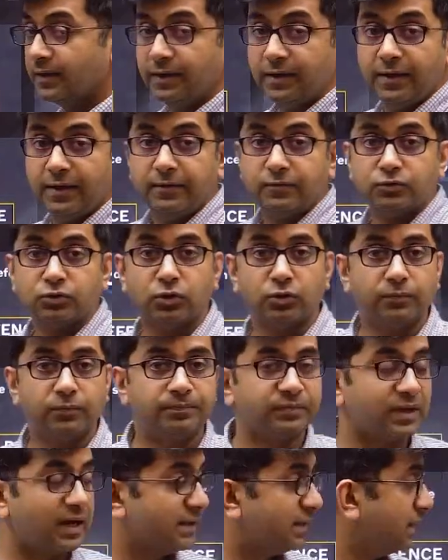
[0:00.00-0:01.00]

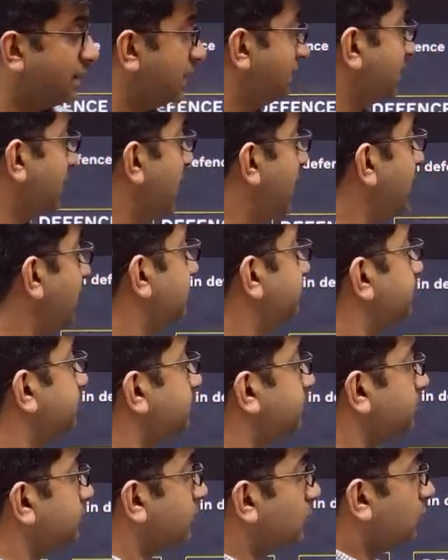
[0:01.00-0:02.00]
So other than that,
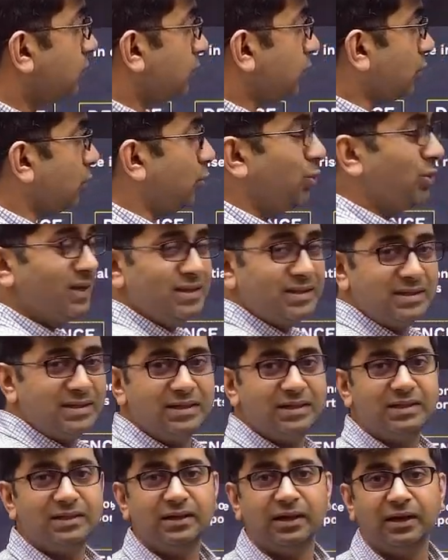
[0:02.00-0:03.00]
you can
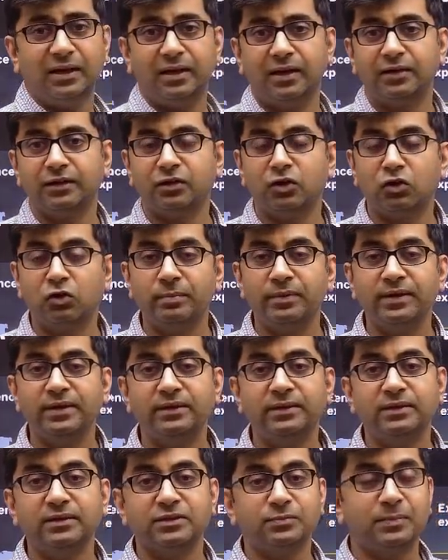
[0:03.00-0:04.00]
see
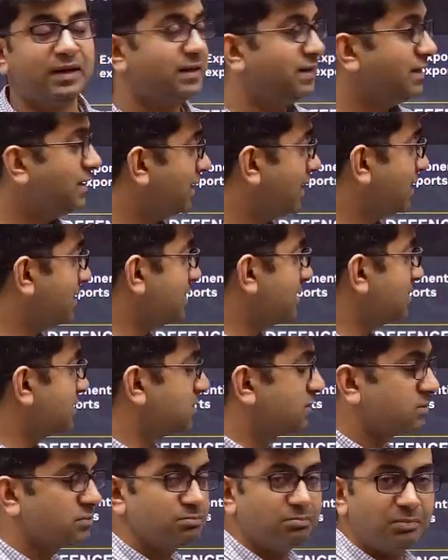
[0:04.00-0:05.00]
government spending
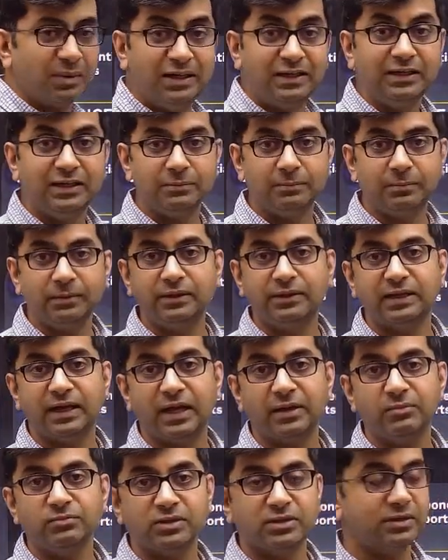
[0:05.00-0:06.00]
has multiple
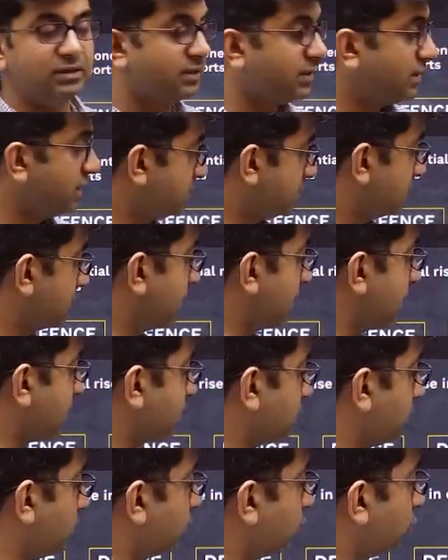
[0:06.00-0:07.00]
times increased. That's
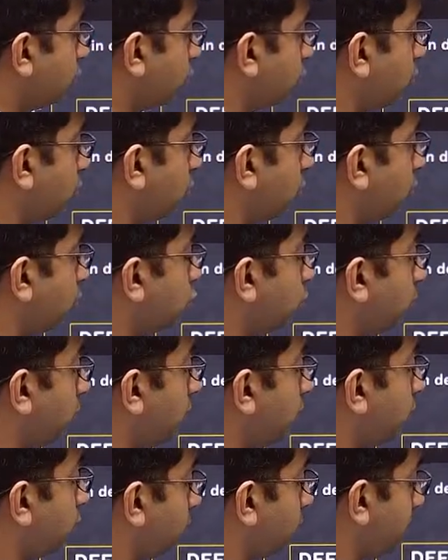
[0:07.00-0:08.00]
from 2 to
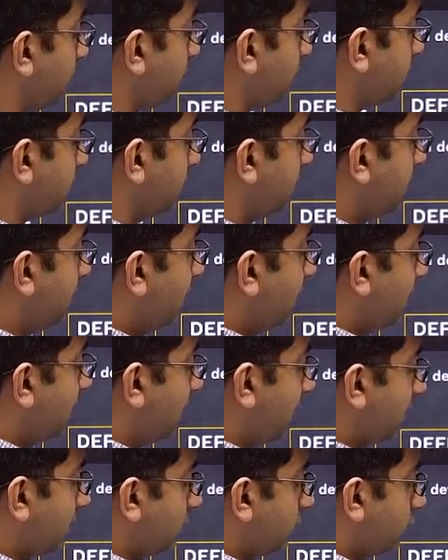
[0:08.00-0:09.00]
2.29
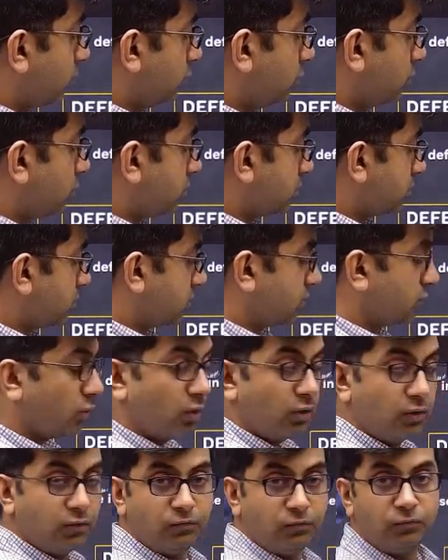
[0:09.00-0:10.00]
lakh crores
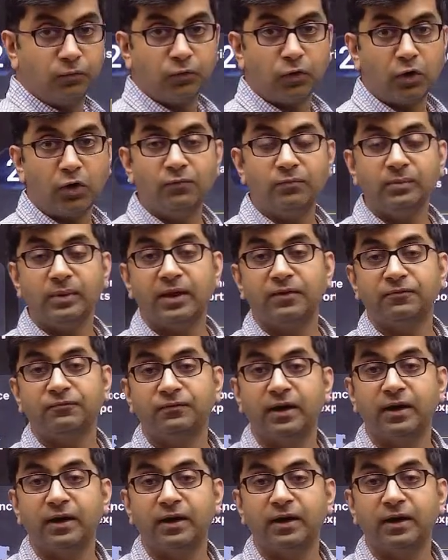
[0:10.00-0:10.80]
from FY